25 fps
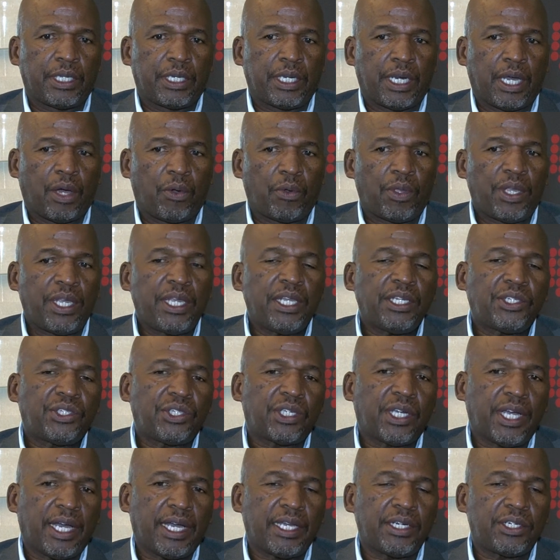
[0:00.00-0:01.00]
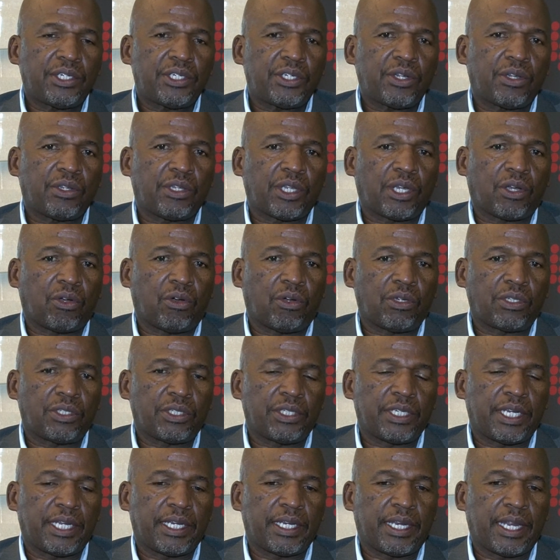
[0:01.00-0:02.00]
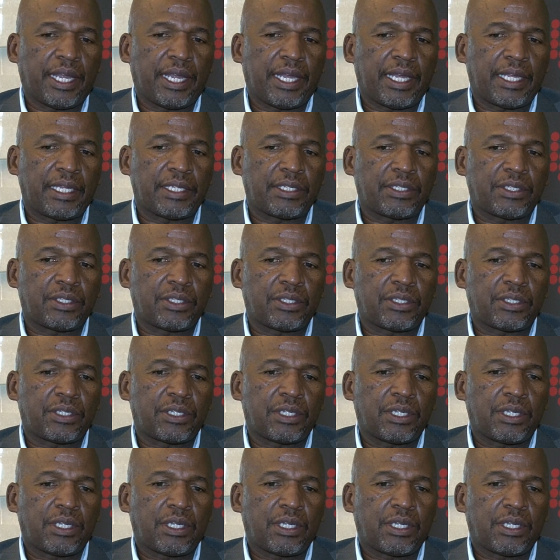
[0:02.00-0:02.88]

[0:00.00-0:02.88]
Now each country on the continent has